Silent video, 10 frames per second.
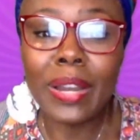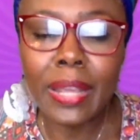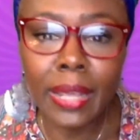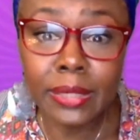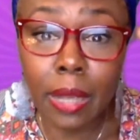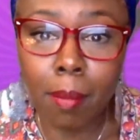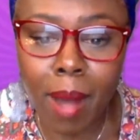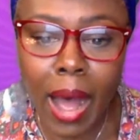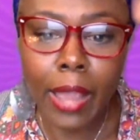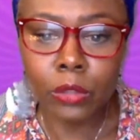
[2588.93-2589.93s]
hits a
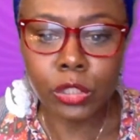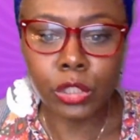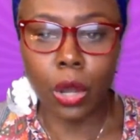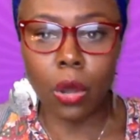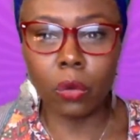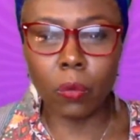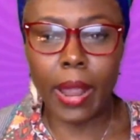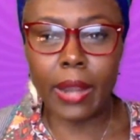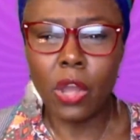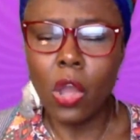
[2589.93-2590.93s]
milestone, right?